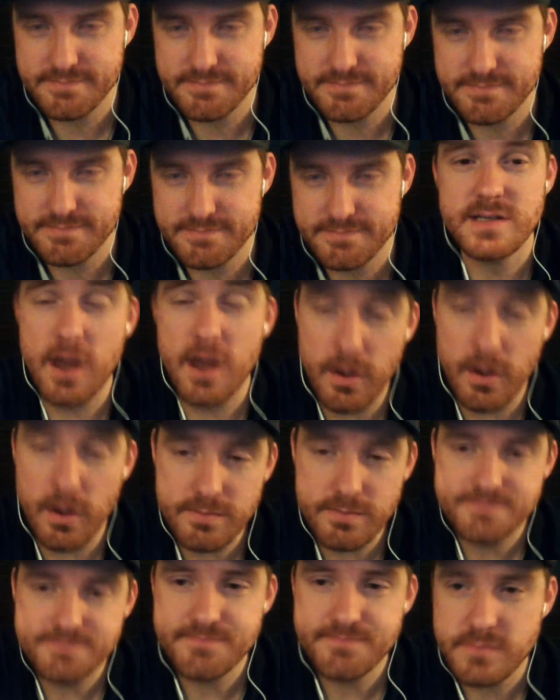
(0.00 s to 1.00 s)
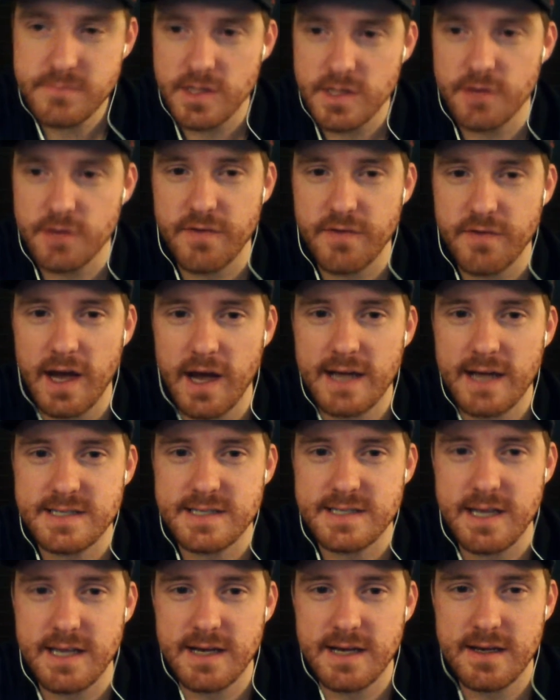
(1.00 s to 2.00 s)
So, you've
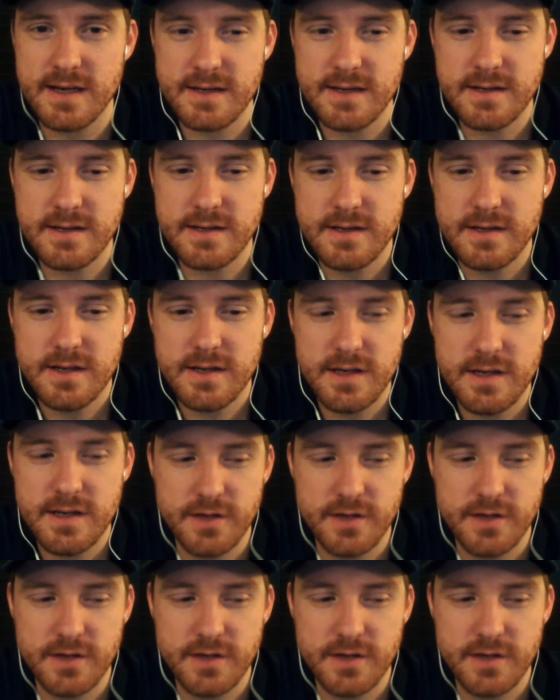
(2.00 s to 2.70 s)
got TCU,